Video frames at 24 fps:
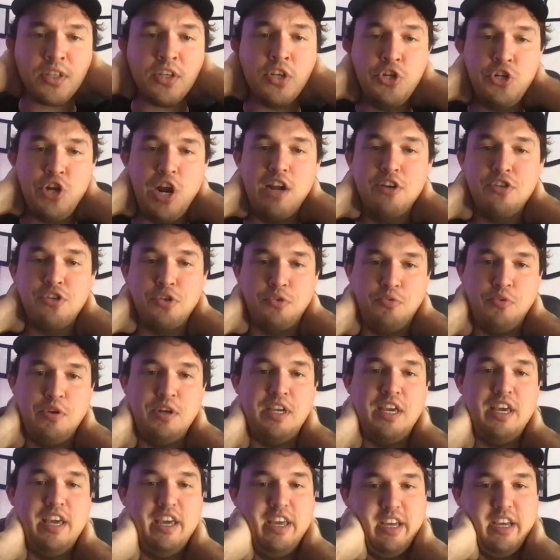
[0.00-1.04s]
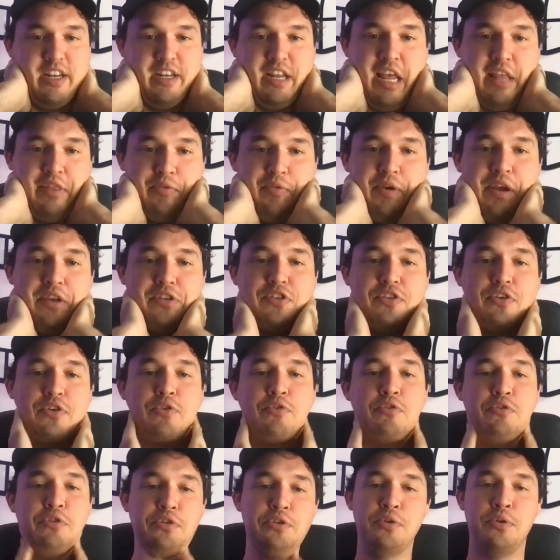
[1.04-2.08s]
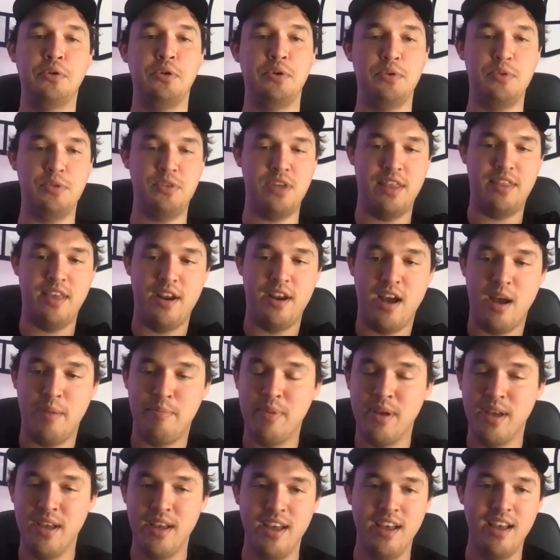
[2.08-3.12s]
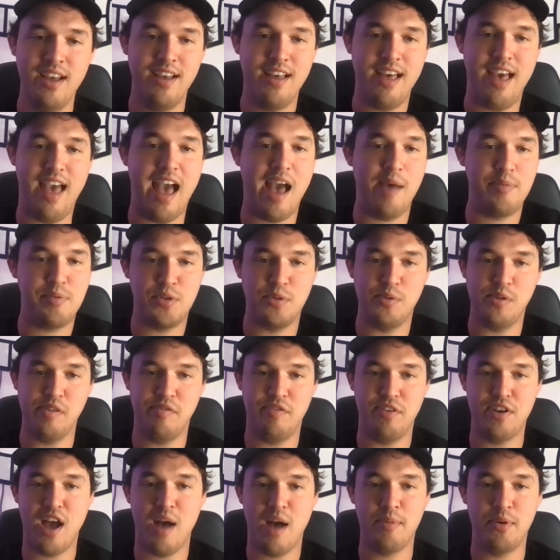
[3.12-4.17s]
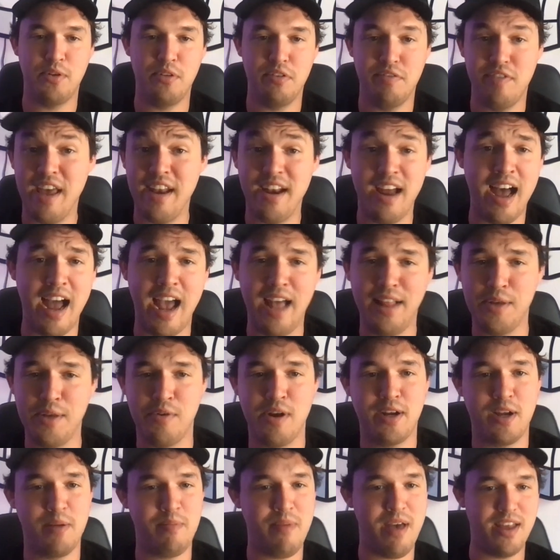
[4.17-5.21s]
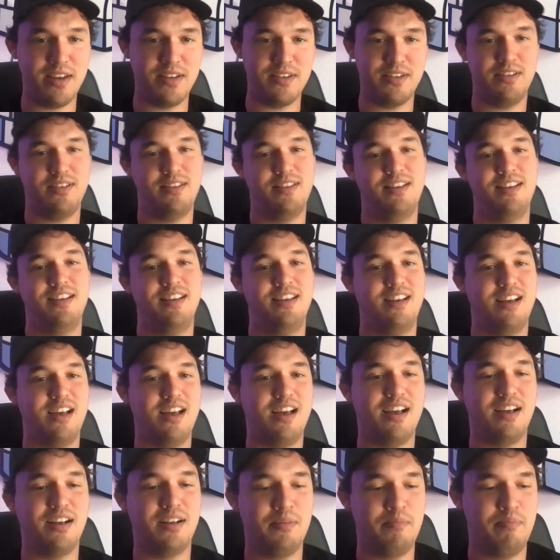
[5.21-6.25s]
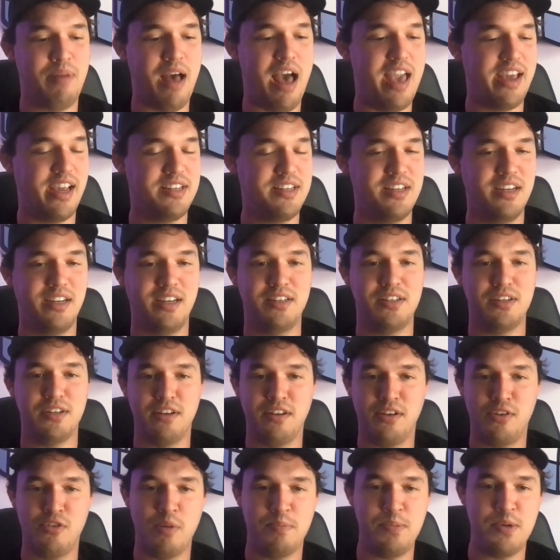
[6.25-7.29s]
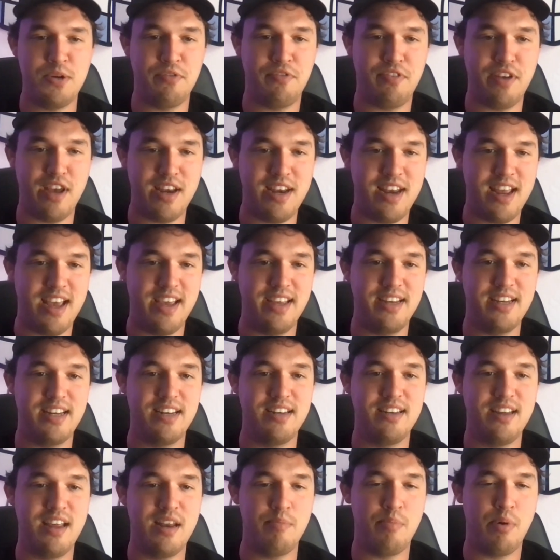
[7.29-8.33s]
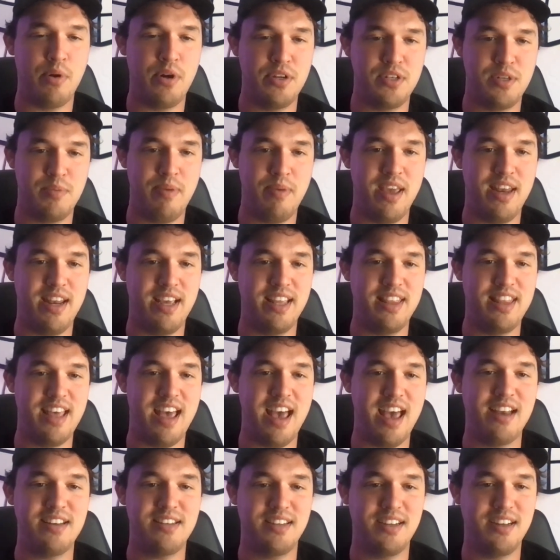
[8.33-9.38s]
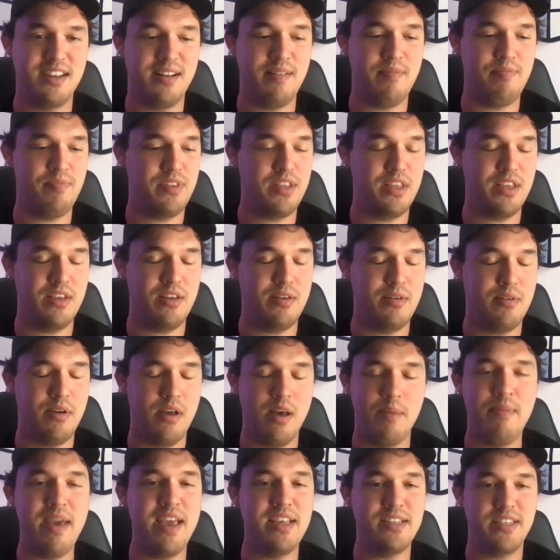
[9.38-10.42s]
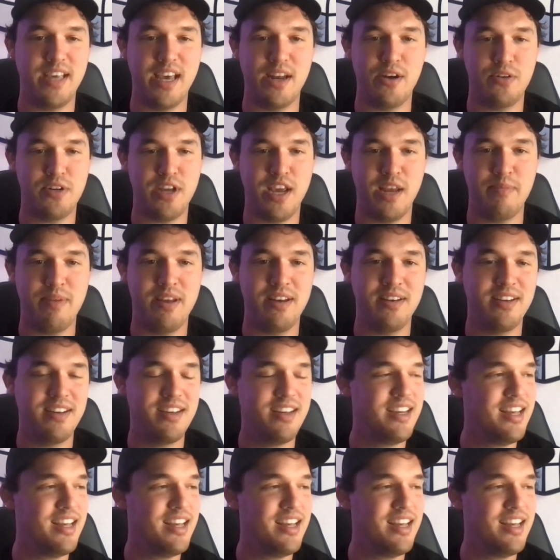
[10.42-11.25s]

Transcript: Shout out to Rookie and the rest of the crew who set that up. Absolutely phenomenal event. Highly recommend buying a ticket to Crypto Fight Night and participating in that. Amazing entertainment.